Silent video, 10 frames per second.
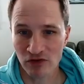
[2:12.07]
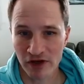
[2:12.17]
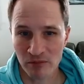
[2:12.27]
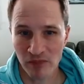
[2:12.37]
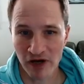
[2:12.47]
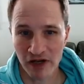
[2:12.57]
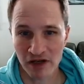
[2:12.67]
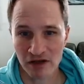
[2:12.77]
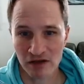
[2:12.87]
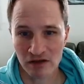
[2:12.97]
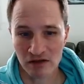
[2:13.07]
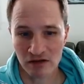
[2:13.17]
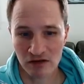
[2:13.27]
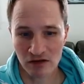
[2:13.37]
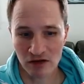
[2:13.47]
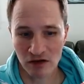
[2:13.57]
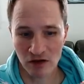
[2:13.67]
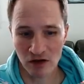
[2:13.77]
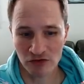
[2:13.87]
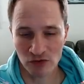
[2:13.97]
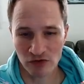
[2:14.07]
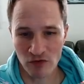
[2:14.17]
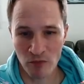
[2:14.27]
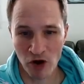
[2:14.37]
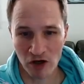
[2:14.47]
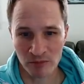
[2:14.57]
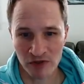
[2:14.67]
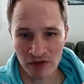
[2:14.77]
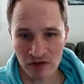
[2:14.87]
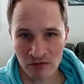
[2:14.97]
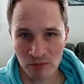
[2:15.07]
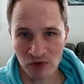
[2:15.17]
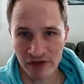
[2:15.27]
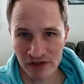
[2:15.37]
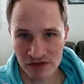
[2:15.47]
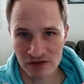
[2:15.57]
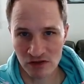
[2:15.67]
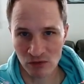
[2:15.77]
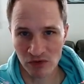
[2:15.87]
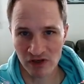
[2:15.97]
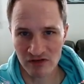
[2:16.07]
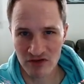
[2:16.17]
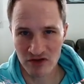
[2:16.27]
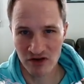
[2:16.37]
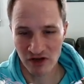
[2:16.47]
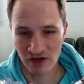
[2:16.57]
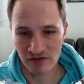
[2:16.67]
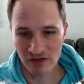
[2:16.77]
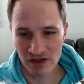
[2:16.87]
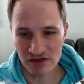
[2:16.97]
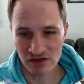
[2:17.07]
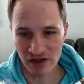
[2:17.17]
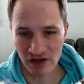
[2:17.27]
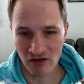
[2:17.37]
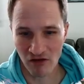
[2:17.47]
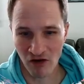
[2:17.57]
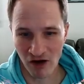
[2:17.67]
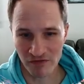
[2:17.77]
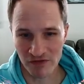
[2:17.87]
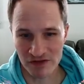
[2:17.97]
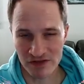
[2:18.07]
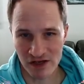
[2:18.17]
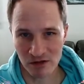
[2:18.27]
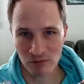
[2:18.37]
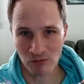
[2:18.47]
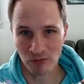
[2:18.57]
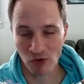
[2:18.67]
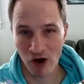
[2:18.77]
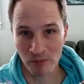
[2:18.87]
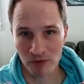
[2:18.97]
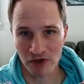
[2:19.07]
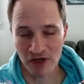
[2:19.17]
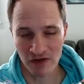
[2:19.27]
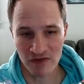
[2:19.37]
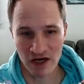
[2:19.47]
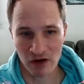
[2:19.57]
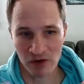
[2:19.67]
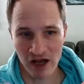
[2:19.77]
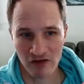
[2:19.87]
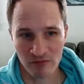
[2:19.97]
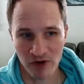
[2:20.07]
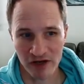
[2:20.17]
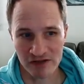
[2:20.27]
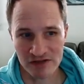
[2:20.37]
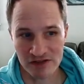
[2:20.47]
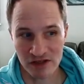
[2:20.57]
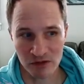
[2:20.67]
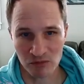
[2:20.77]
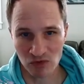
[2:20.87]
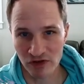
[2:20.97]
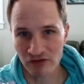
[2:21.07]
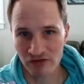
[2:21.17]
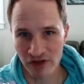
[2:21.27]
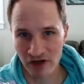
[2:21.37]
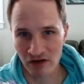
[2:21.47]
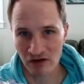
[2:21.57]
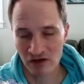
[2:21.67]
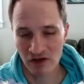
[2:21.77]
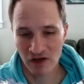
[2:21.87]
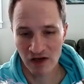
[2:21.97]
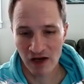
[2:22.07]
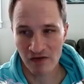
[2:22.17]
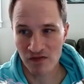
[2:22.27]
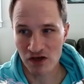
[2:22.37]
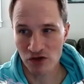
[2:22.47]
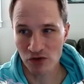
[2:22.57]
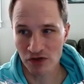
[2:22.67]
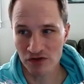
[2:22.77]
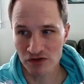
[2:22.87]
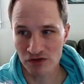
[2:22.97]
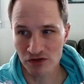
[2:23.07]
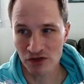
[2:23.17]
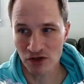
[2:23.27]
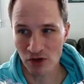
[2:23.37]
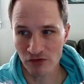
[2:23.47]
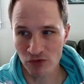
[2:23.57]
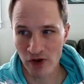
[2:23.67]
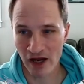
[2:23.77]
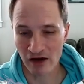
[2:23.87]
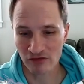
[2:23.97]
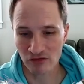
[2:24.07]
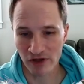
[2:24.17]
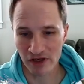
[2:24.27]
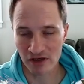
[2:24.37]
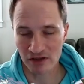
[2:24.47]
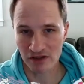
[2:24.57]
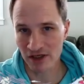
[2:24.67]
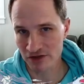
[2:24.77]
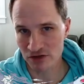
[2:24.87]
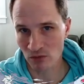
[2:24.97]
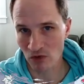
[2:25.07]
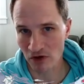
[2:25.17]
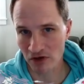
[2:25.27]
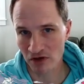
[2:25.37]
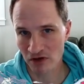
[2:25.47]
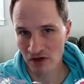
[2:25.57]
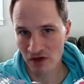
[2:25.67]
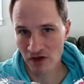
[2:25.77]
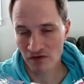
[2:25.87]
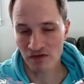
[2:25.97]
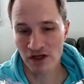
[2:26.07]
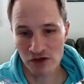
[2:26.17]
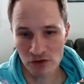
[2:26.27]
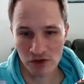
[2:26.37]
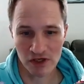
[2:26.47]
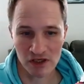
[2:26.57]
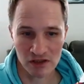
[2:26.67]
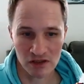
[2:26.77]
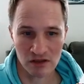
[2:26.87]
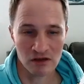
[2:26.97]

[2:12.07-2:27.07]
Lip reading: like my sort of apartment place or whatever that's like on the same property, and then I would have my sim live there. And then you can, if you have like get to work, then you can